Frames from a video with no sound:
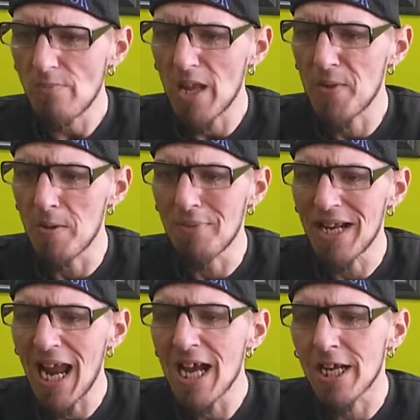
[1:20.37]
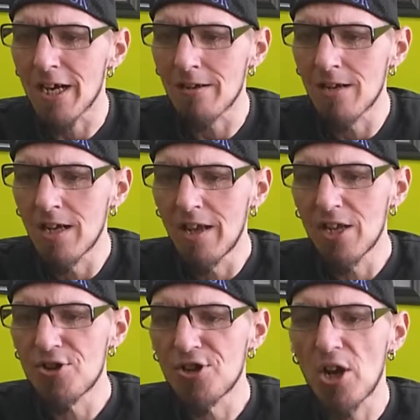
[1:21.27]
The banana
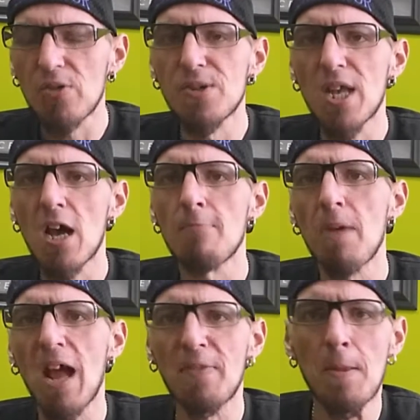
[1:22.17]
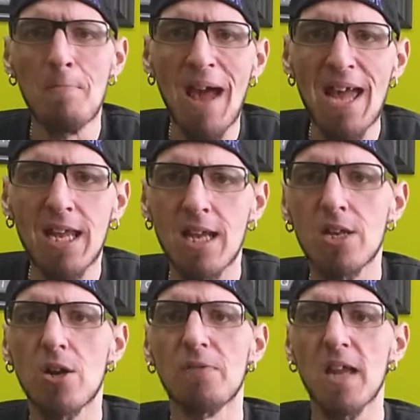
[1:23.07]
shows up at the back end
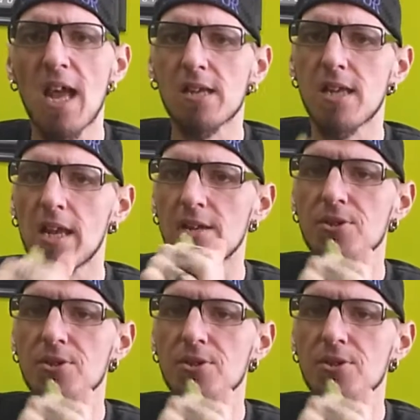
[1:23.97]
on the exhale.